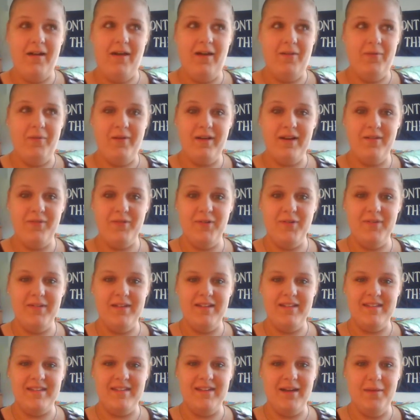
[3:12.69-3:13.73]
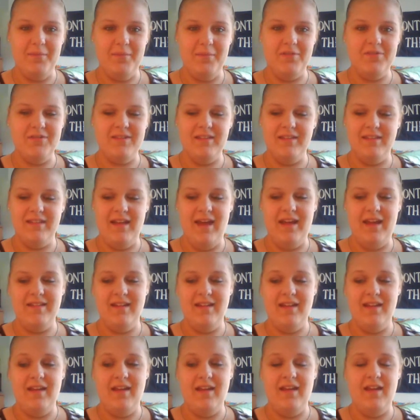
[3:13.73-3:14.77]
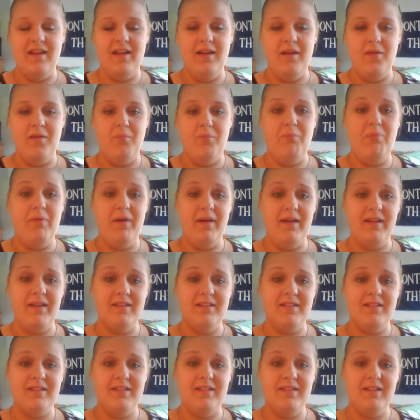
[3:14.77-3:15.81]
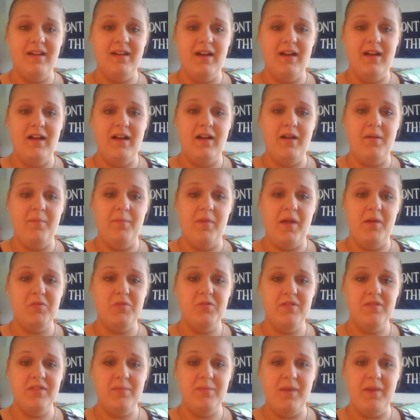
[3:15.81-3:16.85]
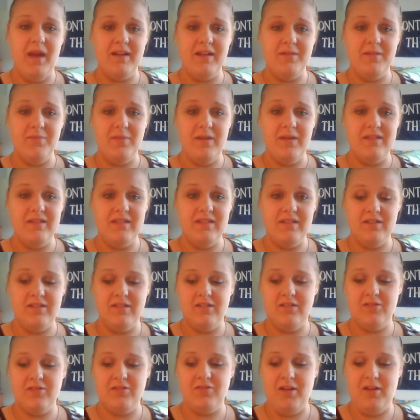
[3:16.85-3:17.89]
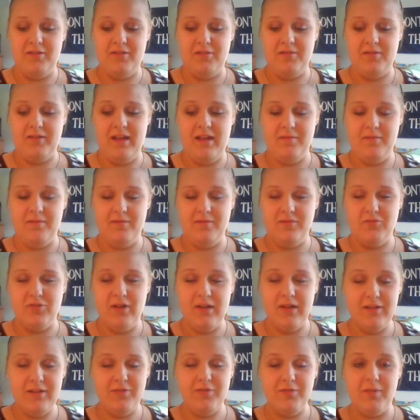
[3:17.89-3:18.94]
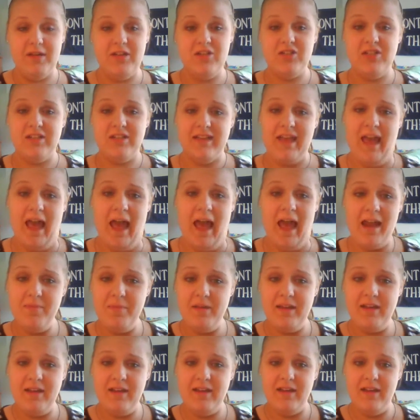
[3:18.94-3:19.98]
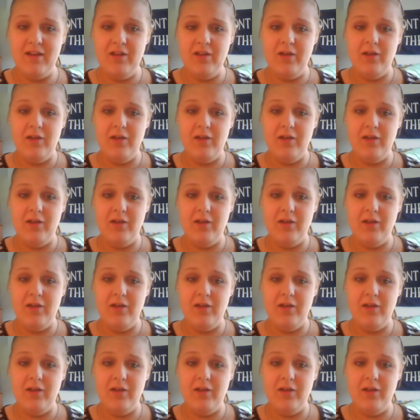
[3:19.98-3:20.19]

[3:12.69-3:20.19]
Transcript: whatever reason I'm using that day. But I'm doing the Back to Basics Transformation Academy,